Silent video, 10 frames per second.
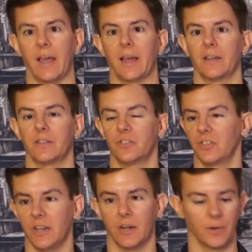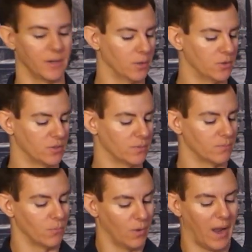and scenarios and
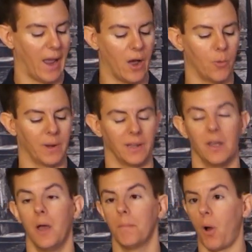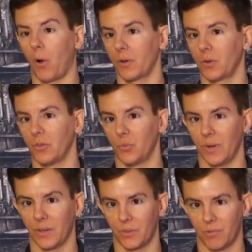how many particles we
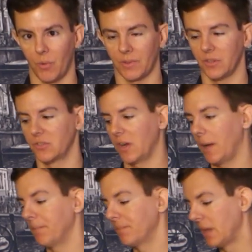can throw at this guy.